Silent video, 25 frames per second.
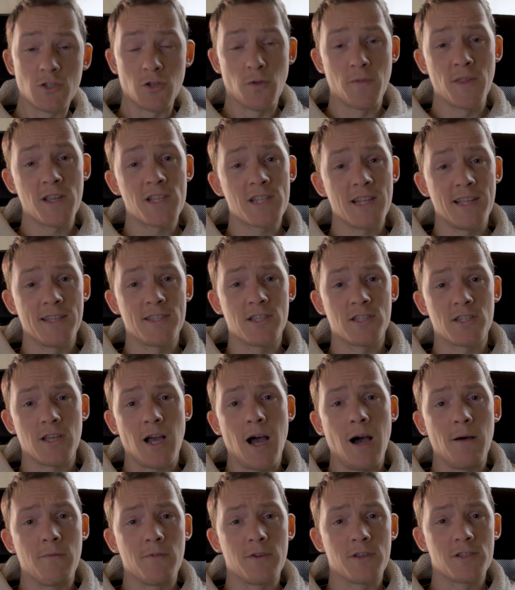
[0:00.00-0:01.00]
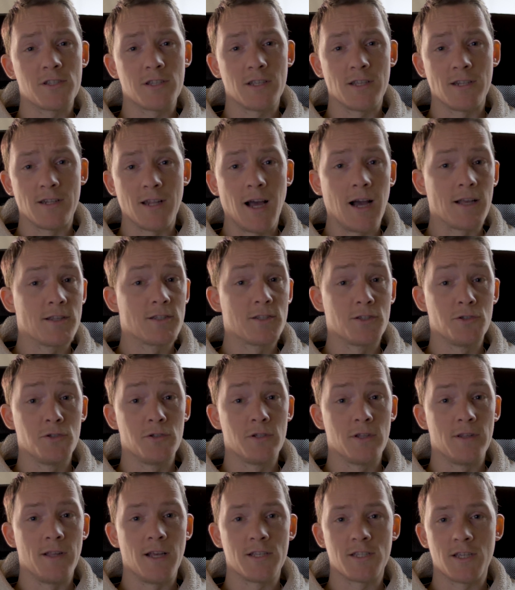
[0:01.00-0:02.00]
So this lens is obviously not
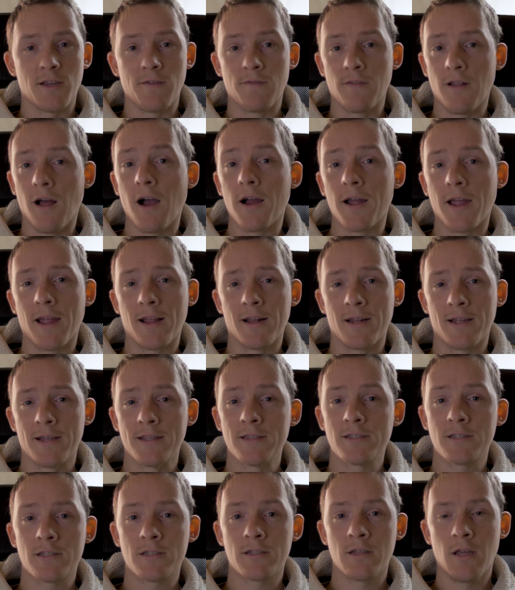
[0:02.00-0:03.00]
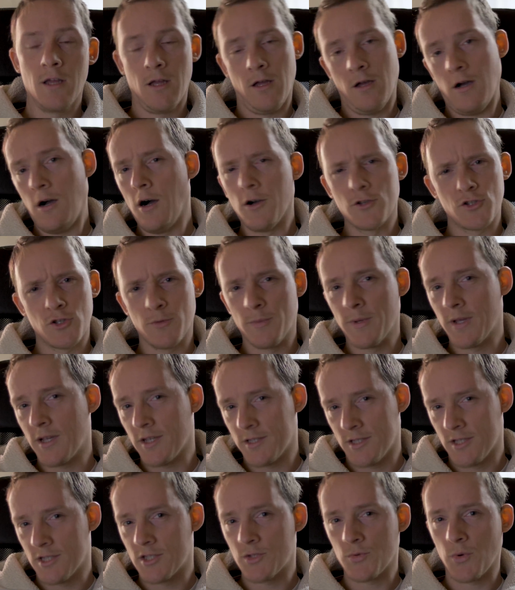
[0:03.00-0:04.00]
suited as a vlogging lens, also
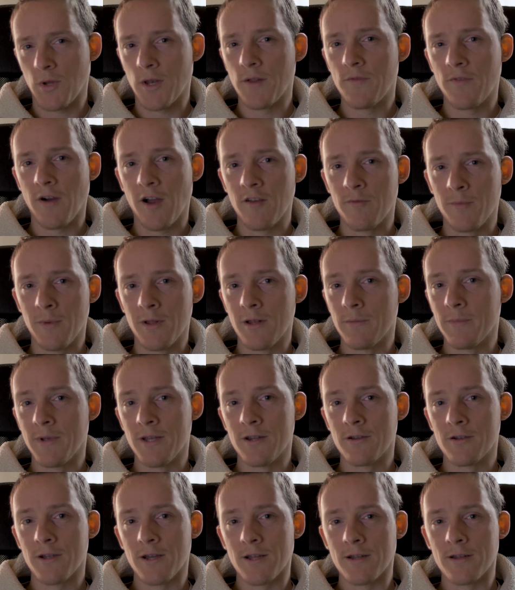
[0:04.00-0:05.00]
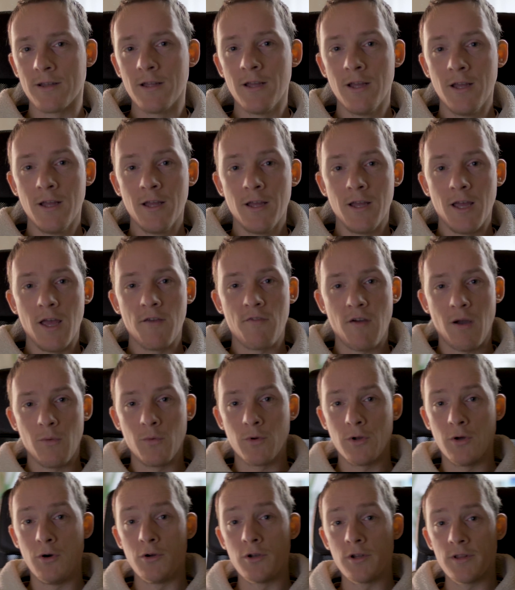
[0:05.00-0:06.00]
because it's 25mm, and if I
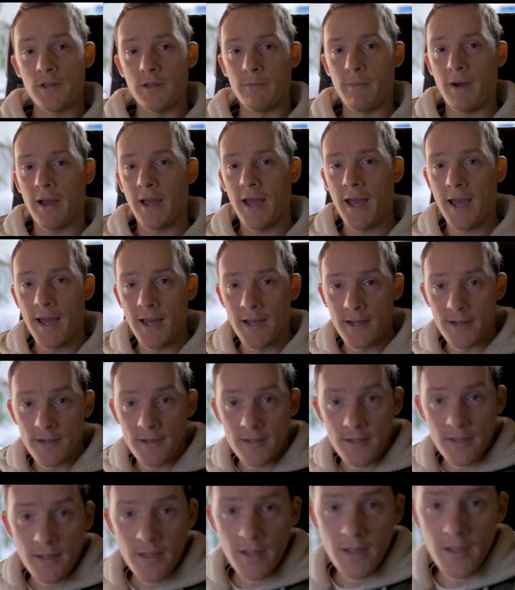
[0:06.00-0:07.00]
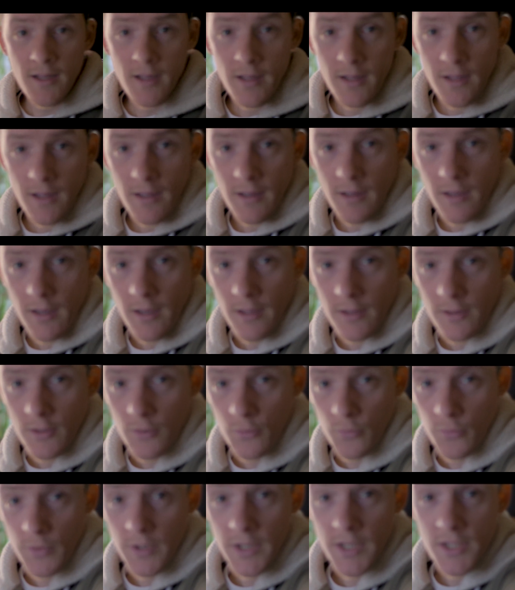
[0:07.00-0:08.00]
would hold it in my hand
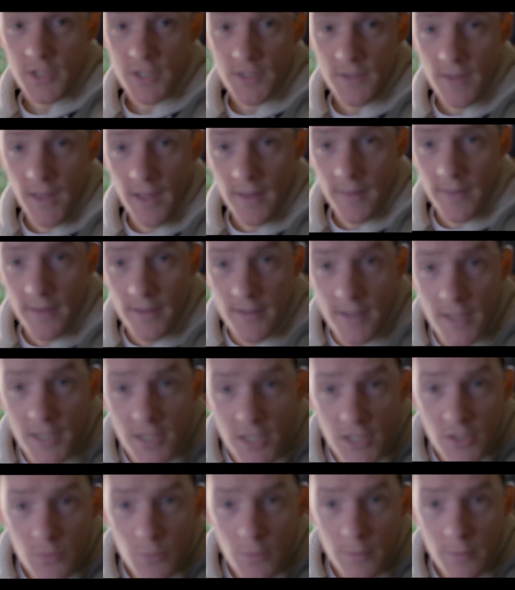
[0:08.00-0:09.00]
to reach, then the distance